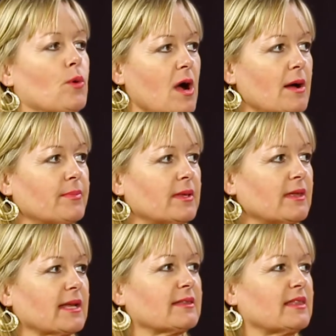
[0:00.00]
Rob,
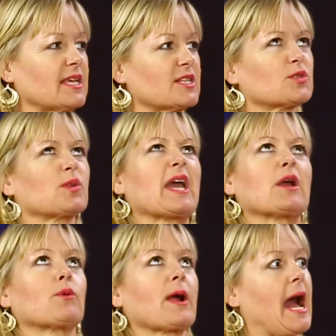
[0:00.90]
like things
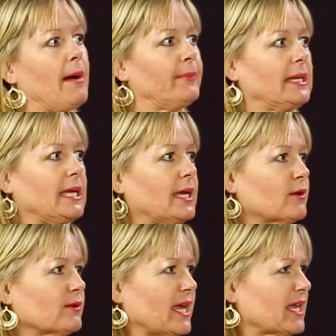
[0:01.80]
like were happening,
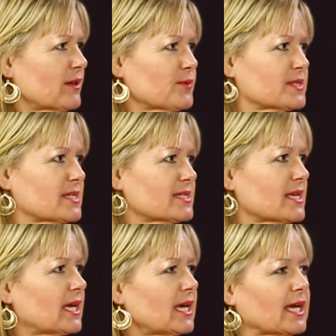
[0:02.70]
or like there was this
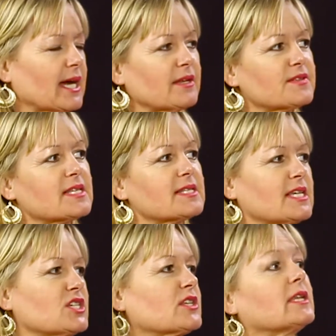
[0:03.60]
kind of
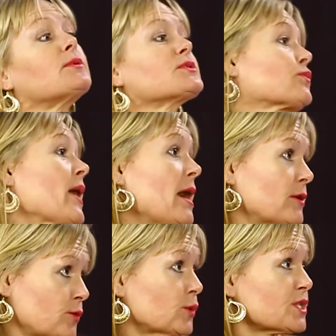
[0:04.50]
sensation that he was
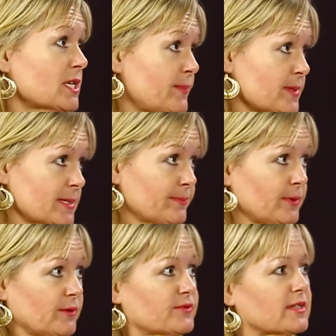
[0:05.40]
around. We'll just keep it
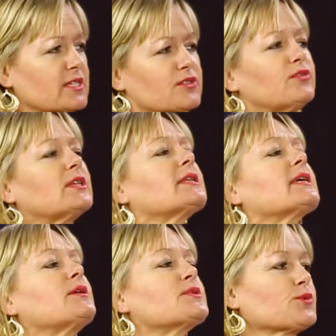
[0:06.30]
simple. So this feeling
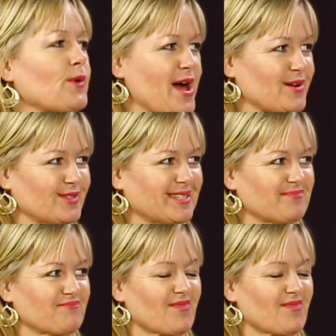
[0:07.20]
like he was around.